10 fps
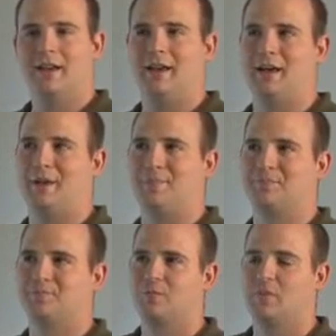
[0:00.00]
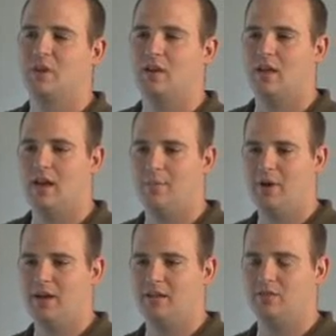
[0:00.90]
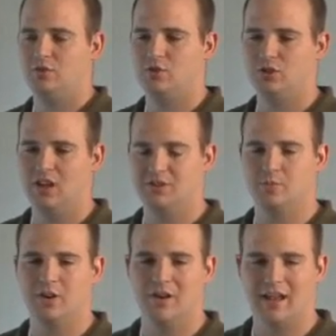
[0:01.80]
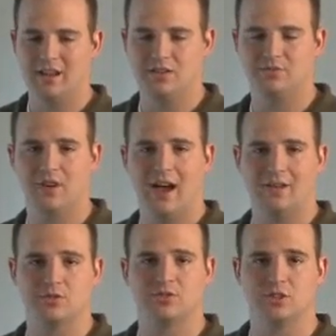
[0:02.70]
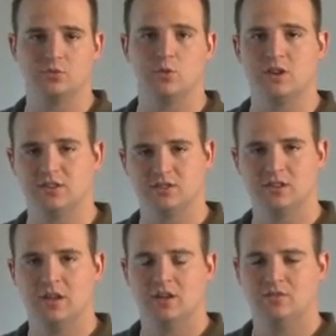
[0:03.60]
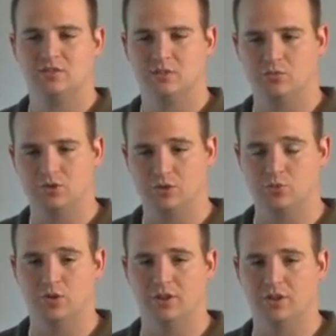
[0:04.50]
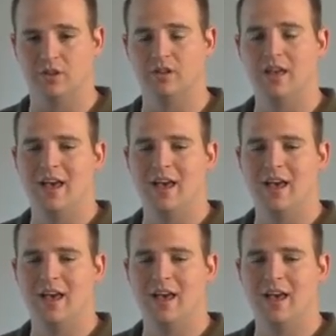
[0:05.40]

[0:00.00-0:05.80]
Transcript: But you should let your beer age 5 or 6 weeks till it's really good.